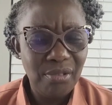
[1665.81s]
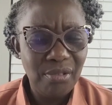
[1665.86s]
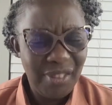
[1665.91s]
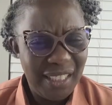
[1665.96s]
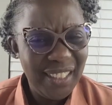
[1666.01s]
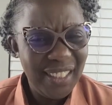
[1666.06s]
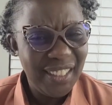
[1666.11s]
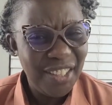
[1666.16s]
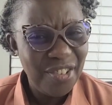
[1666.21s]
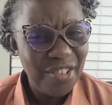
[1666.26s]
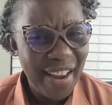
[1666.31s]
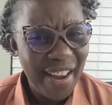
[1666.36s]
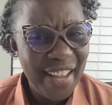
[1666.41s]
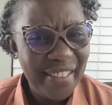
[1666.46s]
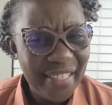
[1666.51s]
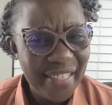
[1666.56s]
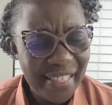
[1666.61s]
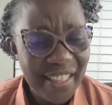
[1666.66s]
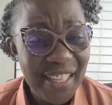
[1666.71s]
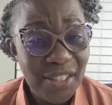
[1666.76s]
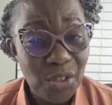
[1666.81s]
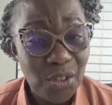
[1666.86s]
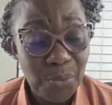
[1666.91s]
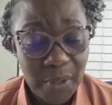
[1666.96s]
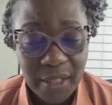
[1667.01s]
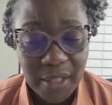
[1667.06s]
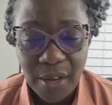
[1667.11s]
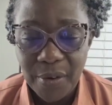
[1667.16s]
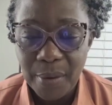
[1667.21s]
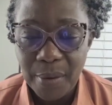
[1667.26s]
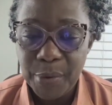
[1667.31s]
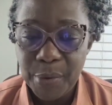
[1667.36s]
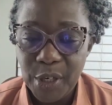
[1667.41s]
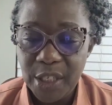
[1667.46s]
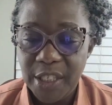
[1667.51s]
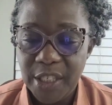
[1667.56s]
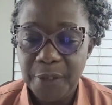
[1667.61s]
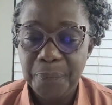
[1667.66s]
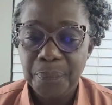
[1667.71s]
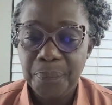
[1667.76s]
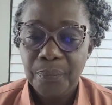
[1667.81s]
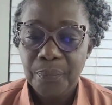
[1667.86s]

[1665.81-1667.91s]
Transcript: did the right things with our body.